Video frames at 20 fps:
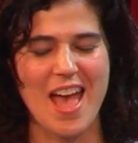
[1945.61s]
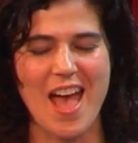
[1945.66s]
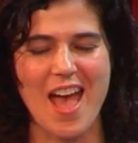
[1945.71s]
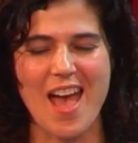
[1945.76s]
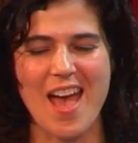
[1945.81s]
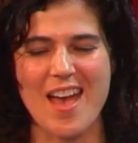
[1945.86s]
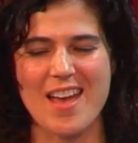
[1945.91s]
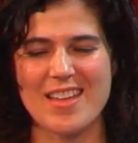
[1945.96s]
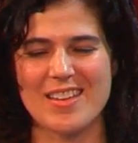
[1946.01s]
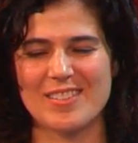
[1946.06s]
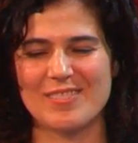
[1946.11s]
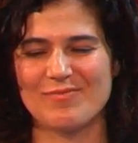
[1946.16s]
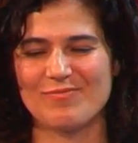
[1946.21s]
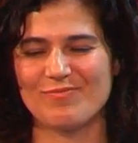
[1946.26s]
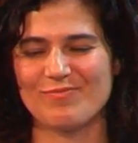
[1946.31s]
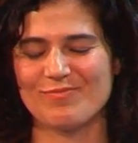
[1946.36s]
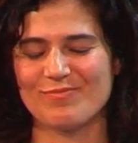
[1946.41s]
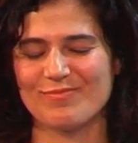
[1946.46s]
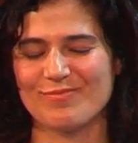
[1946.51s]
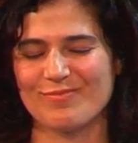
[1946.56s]

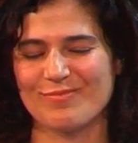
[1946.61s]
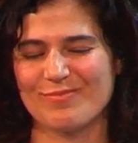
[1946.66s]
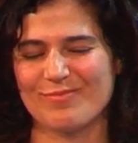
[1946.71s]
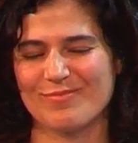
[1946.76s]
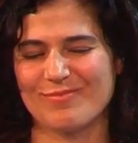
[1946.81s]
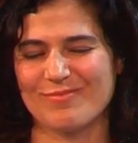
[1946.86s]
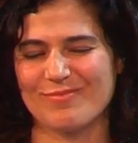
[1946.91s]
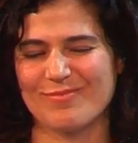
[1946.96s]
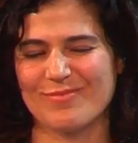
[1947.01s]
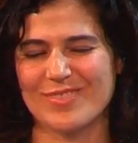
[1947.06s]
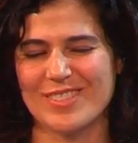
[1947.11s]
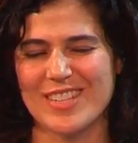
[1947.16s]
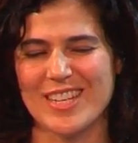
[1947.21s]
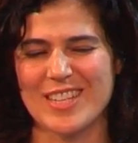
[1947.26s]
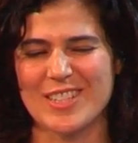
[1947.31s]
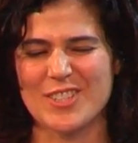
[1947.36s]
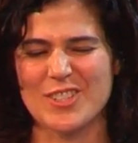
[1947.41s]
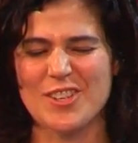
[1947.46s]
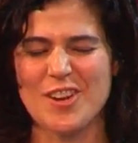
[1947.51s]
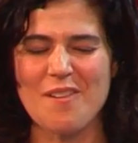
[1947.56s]
And
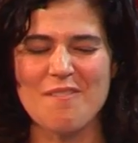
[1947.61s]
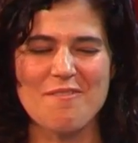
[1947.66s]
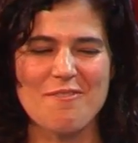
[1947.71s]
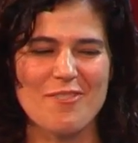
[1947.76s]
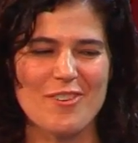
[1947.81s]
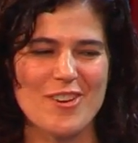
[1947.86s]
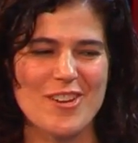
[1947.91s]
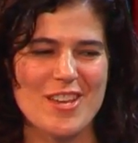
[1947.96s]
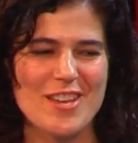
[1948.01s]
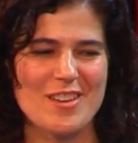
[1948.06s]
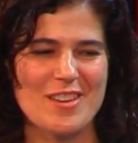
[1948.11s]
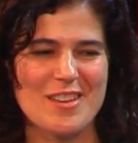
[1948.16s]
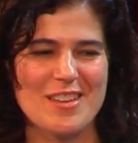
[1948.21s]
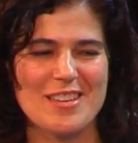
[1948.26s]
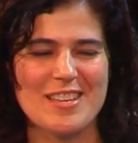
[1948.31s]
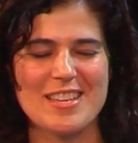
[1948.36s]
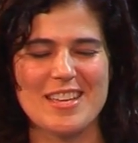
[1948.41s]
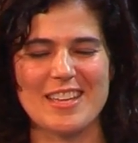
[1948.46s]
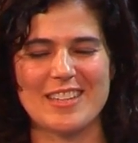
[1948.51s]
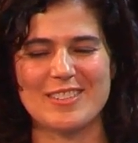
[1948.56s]
it's
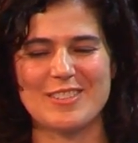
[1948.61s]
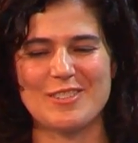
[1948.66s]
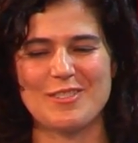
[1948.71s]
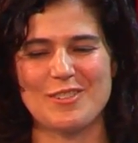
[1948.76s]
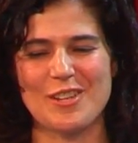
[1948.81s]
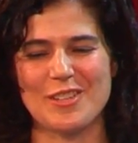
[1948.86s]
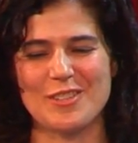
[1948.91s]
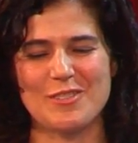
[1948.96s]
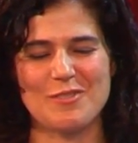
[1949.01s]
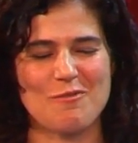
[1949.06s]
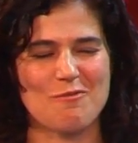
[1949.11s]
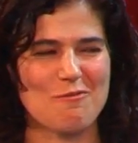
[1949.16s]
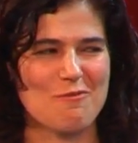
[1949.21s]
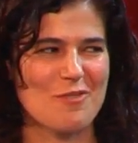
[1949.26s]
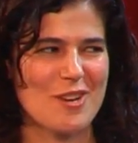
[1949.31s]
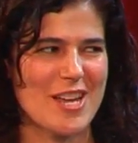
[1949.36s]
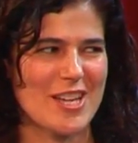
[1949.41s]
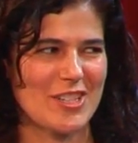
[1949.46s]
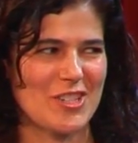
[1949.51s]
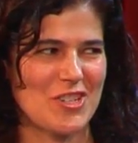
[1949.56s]
comforting, it's, it's
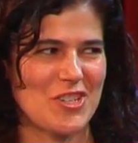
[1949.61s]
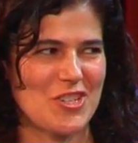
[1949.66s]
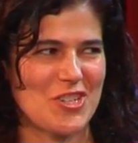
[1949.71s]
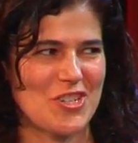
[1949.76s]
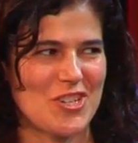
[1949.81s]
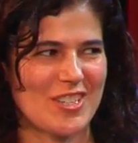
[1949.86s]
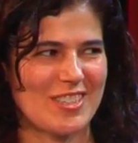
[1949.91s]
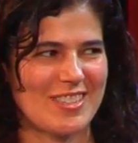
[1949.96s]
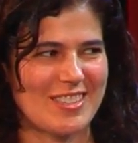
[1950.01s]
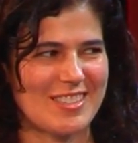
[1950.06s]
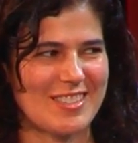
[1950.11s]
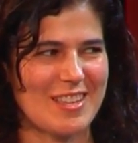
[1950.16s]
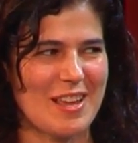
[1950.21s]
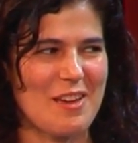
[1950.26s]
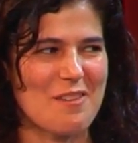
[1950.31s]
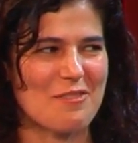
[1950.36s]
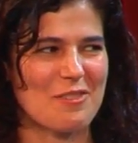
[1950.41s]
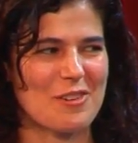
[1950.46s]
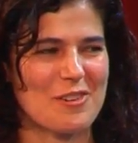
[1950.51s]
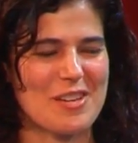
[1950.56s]
rich, it's
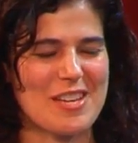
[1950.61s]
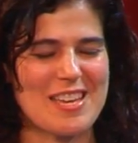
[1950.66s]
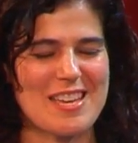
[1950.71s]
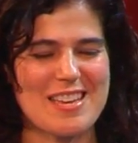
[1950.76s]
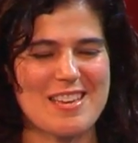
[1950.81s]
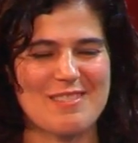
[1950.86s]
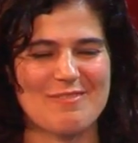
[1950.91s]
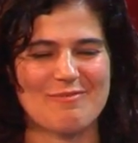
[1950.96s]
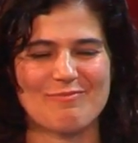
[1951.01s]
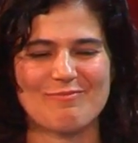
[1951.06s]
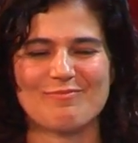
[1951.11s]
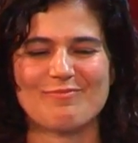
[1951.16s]
savory.